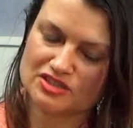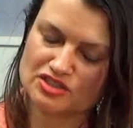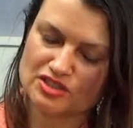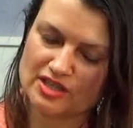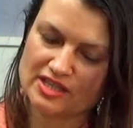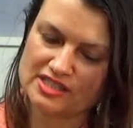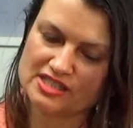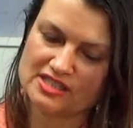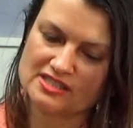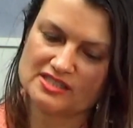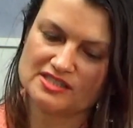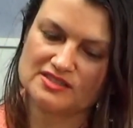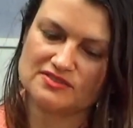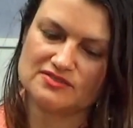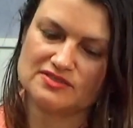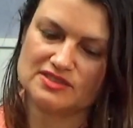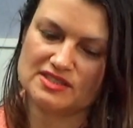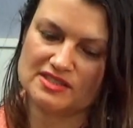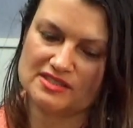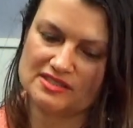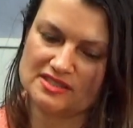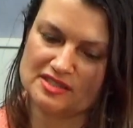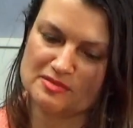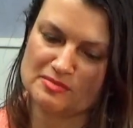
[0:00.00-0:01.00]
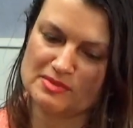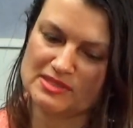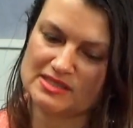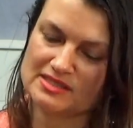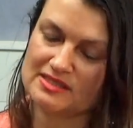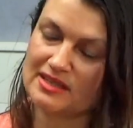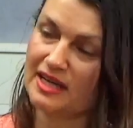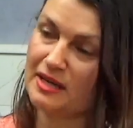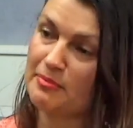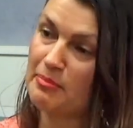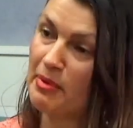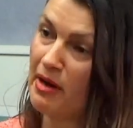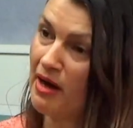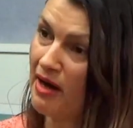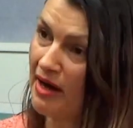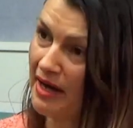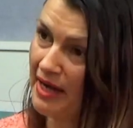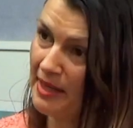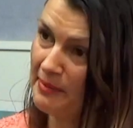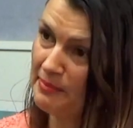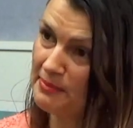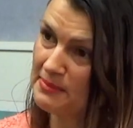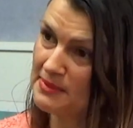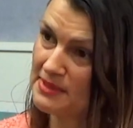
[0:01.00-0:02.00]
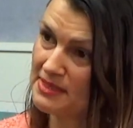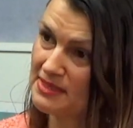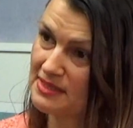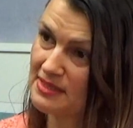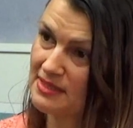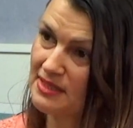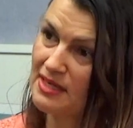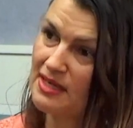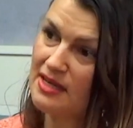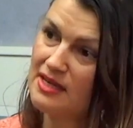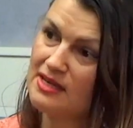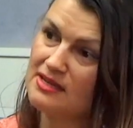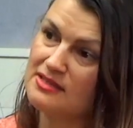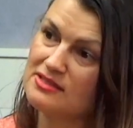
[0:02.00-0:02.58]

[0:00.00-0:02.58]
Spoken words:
the digestive system is like pipes.